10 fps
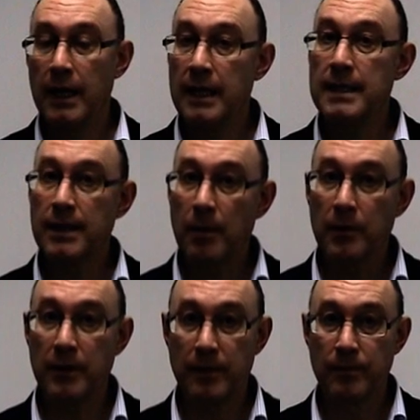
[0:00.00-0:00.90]
In
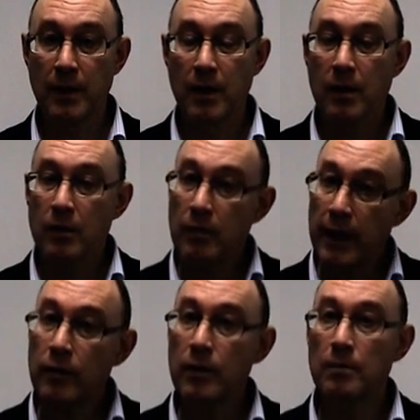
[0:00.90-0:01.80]
summary,
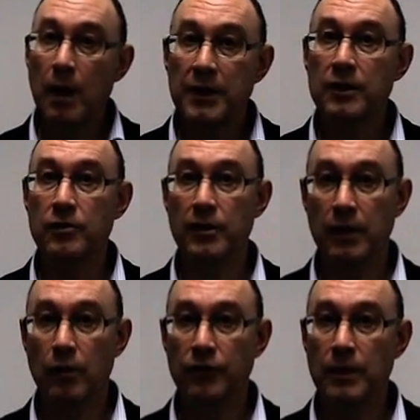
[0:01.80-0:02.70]
regular
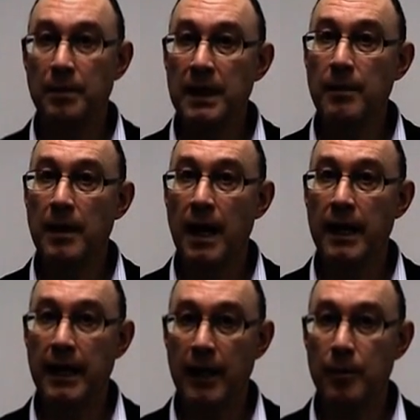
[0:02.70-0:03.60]
monitoring of the
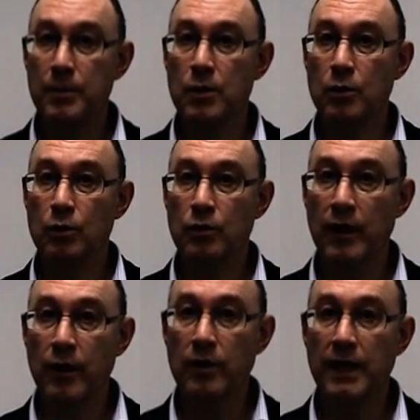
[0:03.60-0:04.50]
BMI helps you to
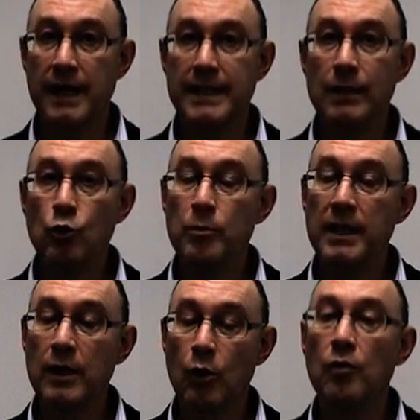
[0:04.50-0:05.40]
recognize
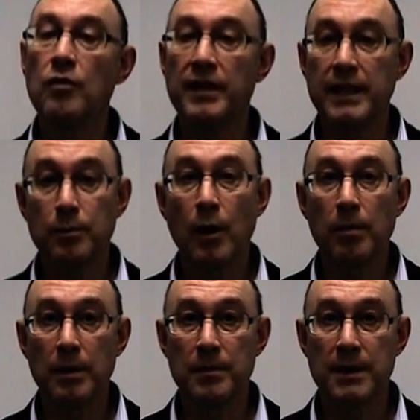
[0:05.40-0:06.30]
looming overweight
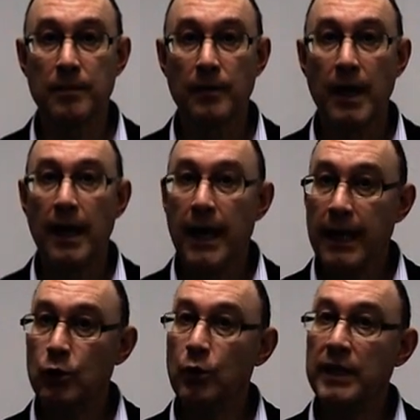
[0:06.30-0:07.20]
problems
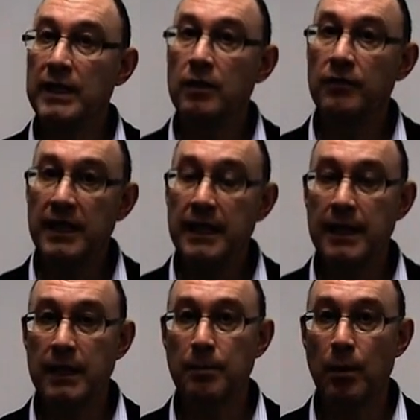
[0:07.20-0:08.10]
and to intervene
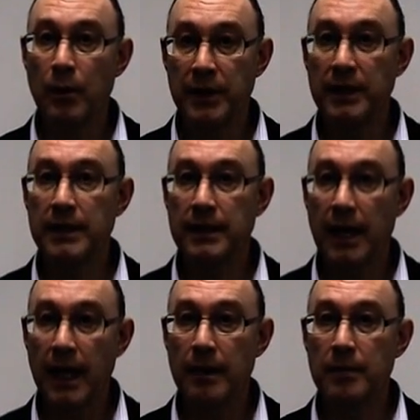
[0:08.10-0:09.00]
at a point in
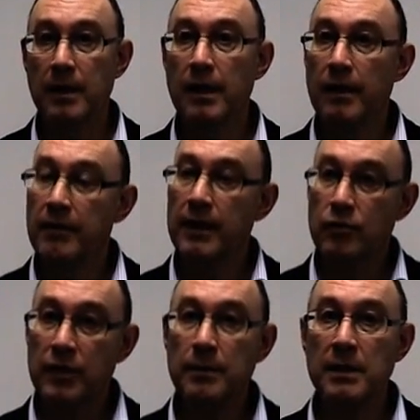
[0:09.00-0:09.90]
time where
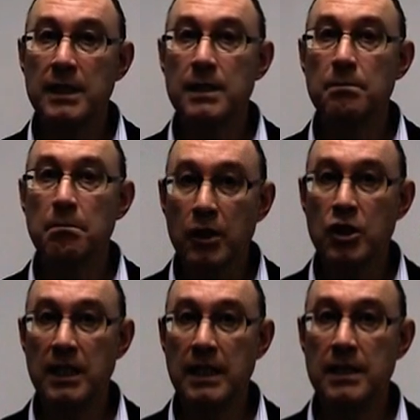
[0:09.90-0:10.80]
treatment is
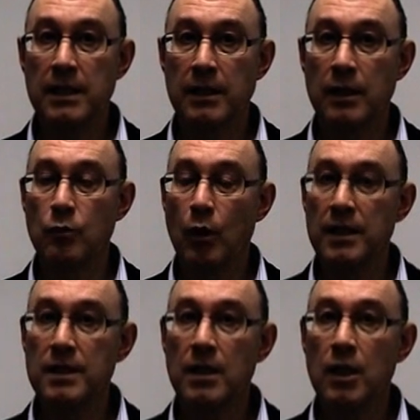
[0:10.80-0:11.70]
much easier than
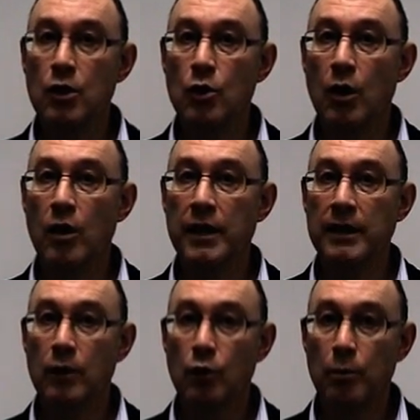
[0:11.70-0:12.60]
once you are in
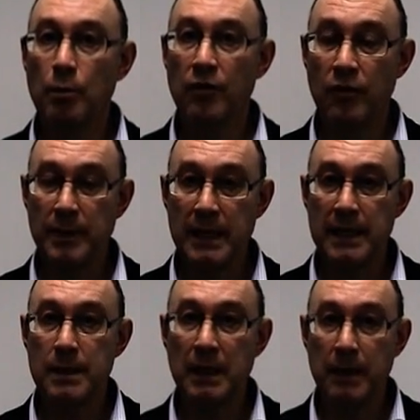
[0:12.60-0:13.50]
the group of
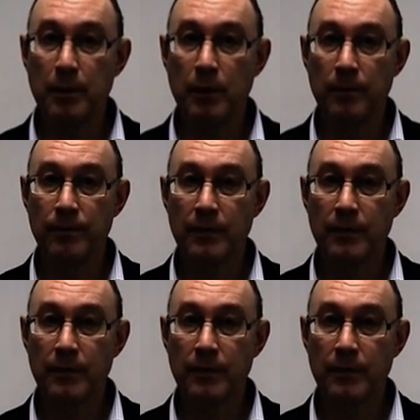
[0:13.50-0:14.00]
obese people.